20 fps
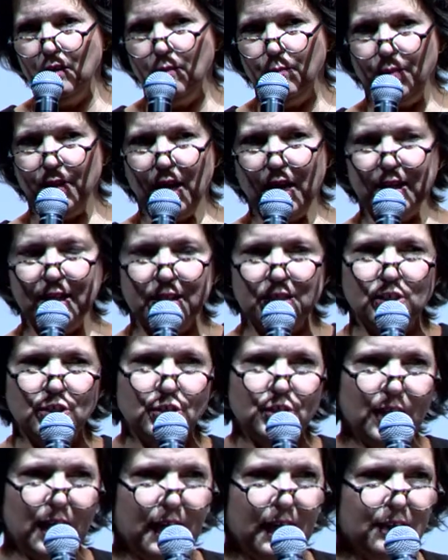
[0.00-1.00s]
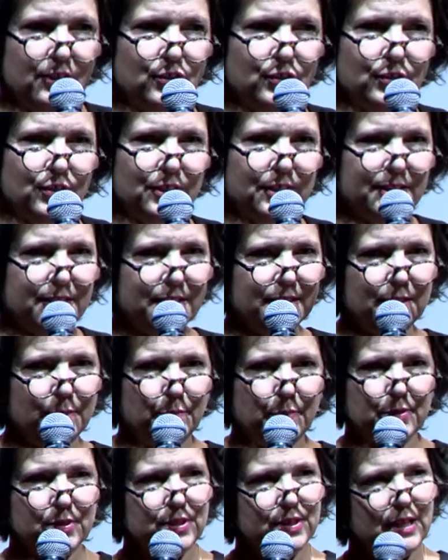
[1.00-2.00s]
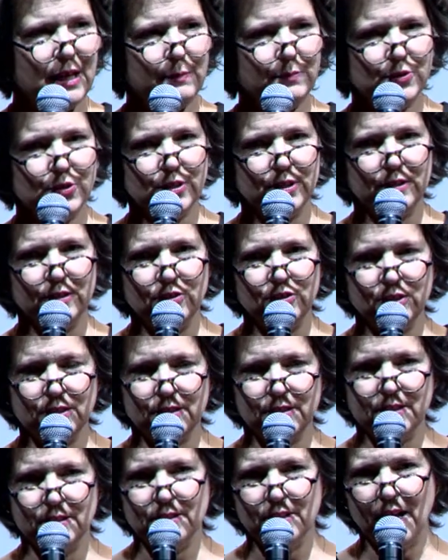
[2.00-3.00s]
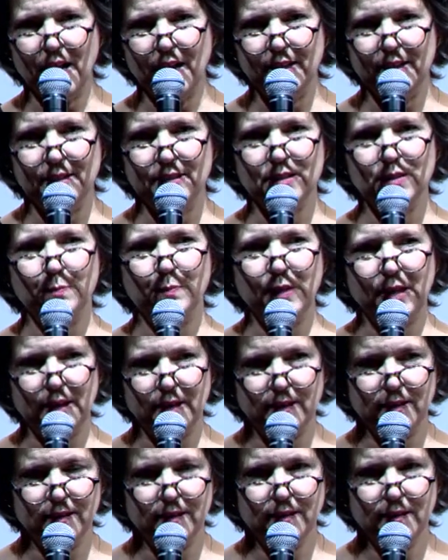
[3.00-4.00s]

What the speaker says: but I can change just the perception, just the tiniest bit,